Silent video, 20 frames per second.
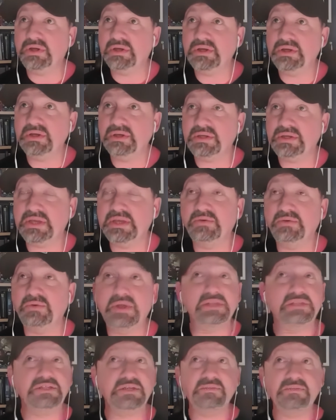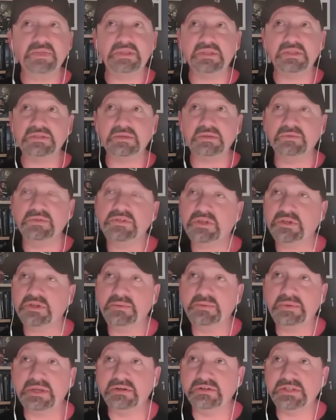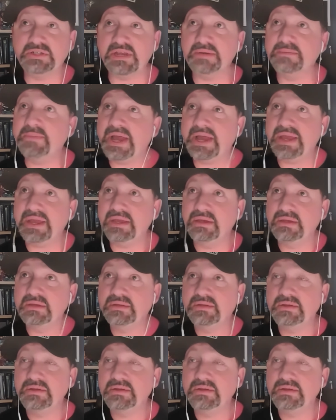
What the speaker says: can write something that someone's going to be entertained by,